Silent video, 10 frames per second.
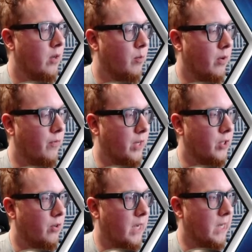
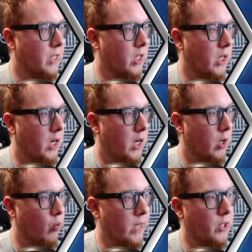Professor X, Claw,
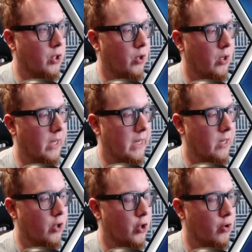Red Skull, and
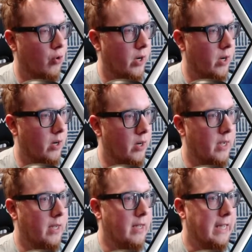Destroyer.
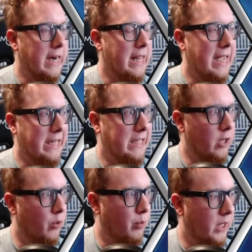Kind of the
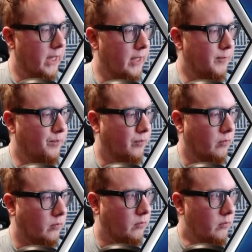ideal play
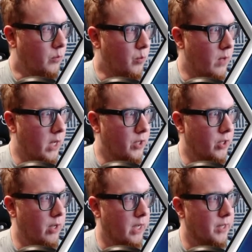is
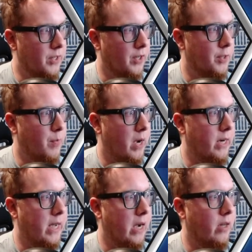to get Sunspot
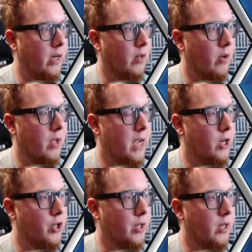down in a
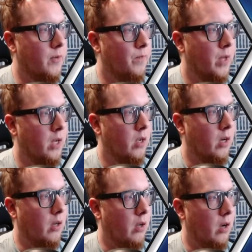location
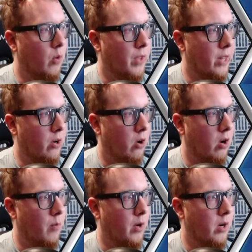along with either
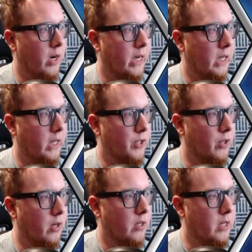Armor and
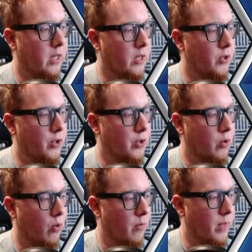Lizard to then
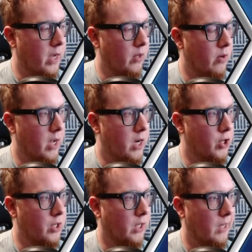storm that
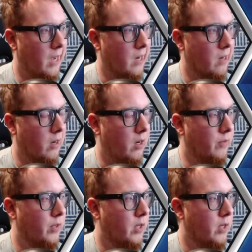location to lock it off,